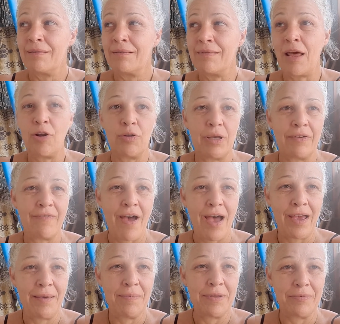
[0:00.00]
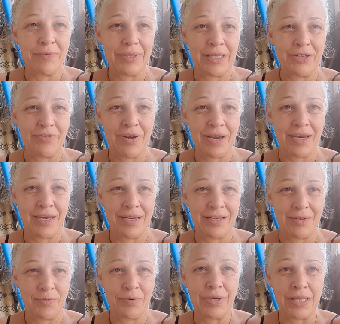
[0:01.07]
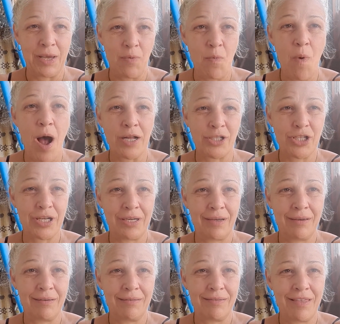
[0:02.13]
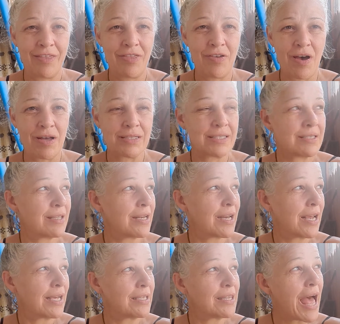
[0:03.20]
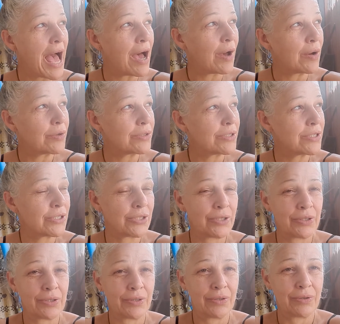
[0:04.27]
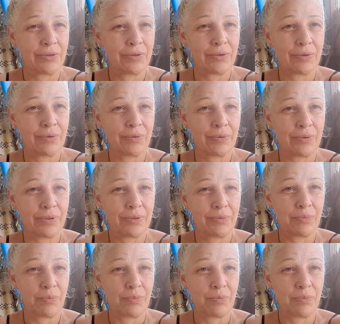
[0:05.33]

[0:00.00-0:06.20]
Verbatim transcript: not only have I been really trying, really watching the thoughts that I allow to